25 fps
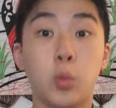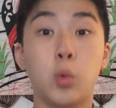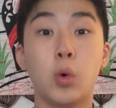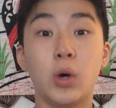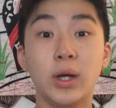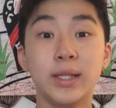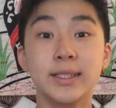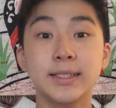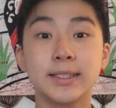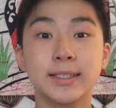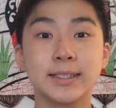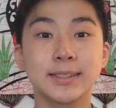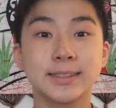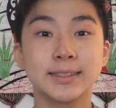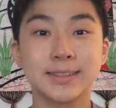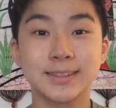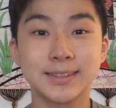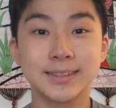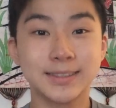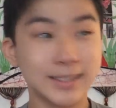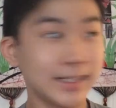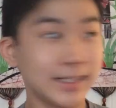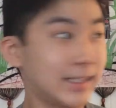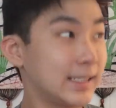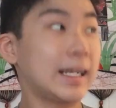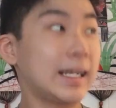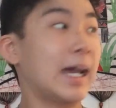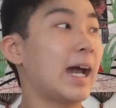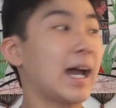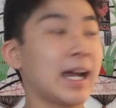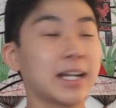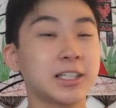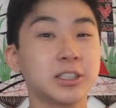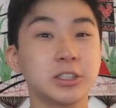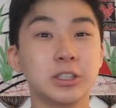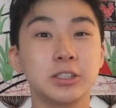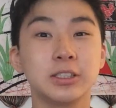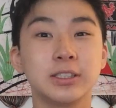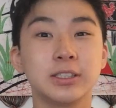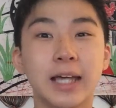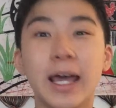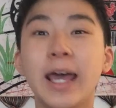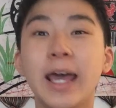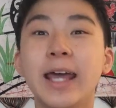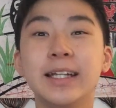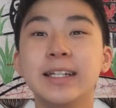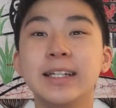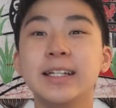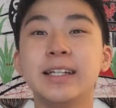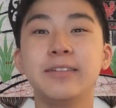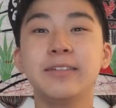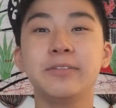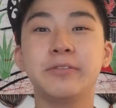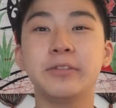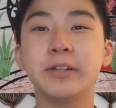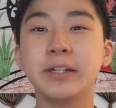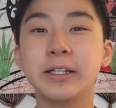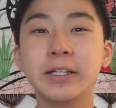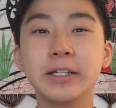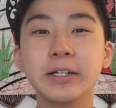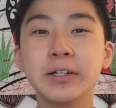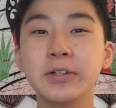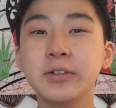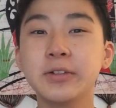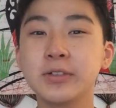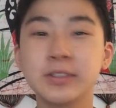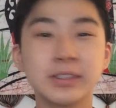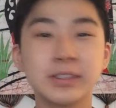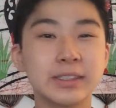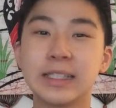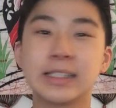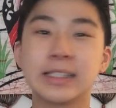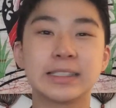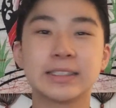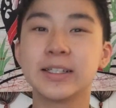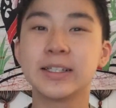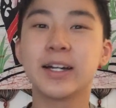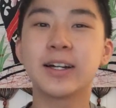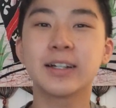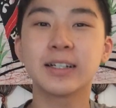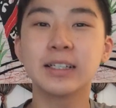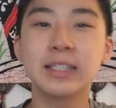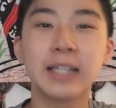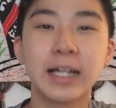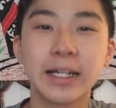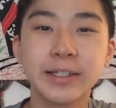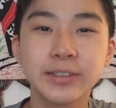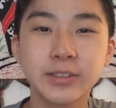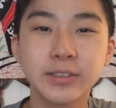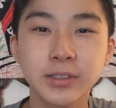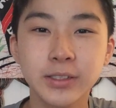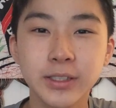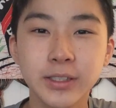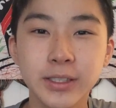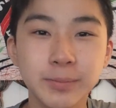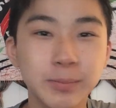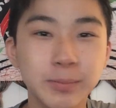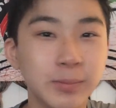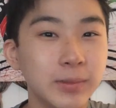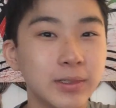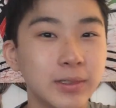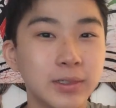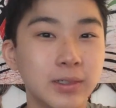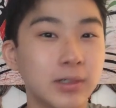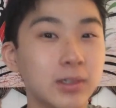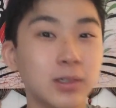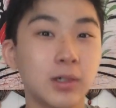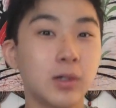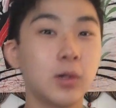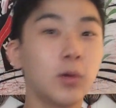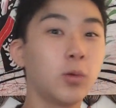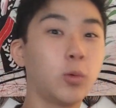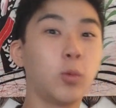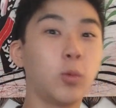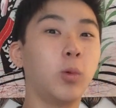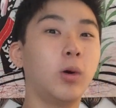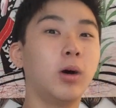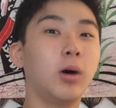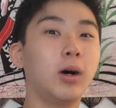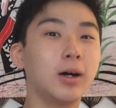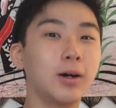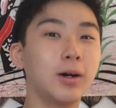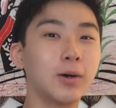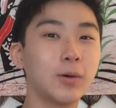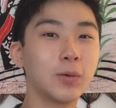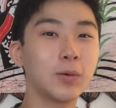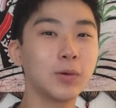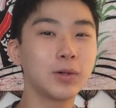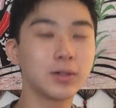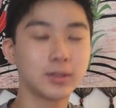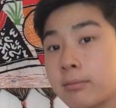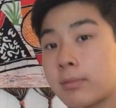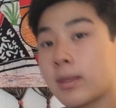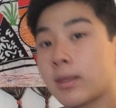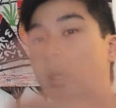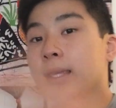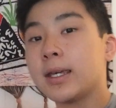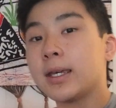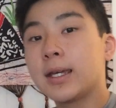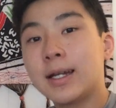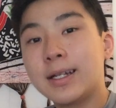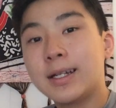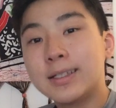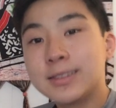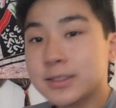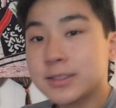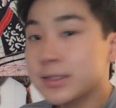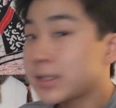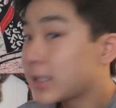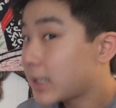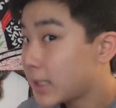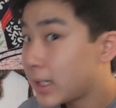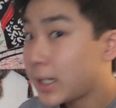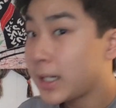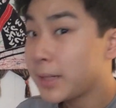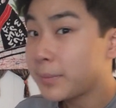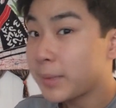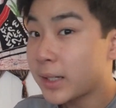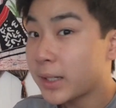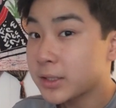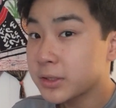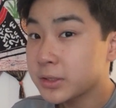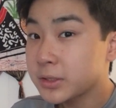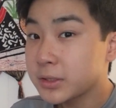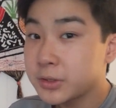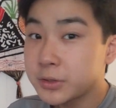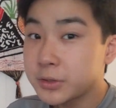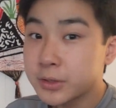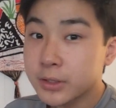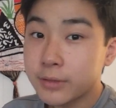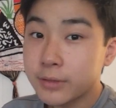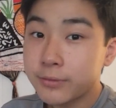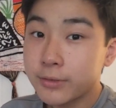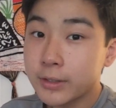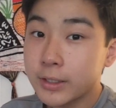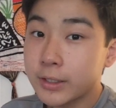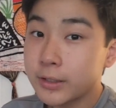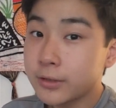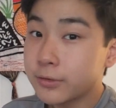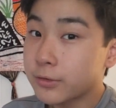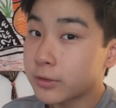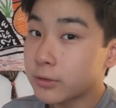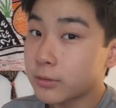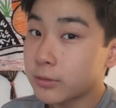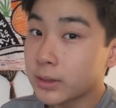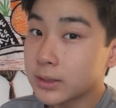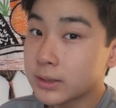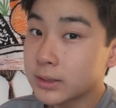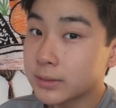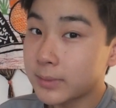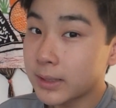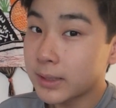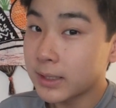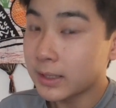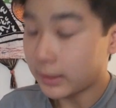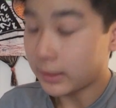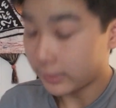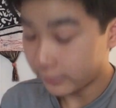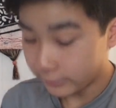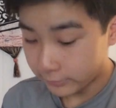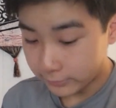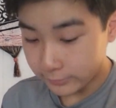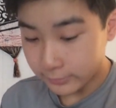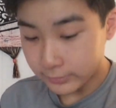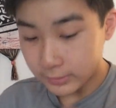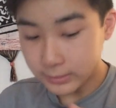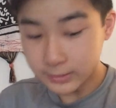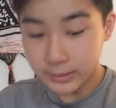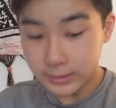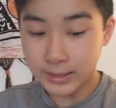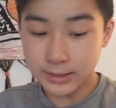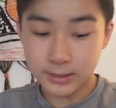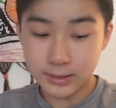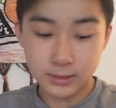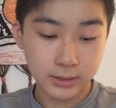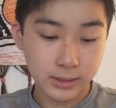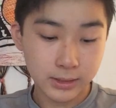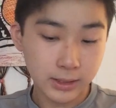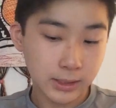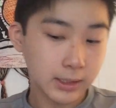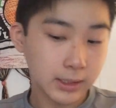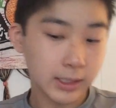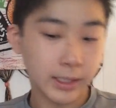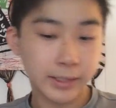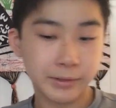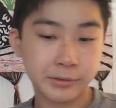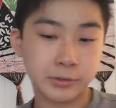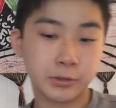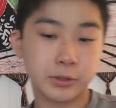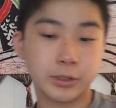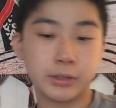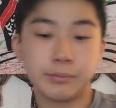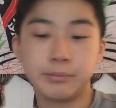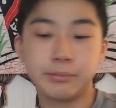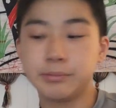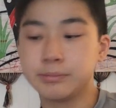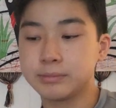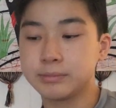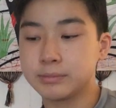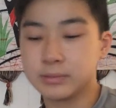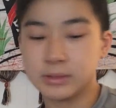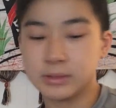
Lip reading: What? An actual edited video that's not a live stream? Whoa. Hey guys, I'm actually doing a video for once in my life, not a live stream.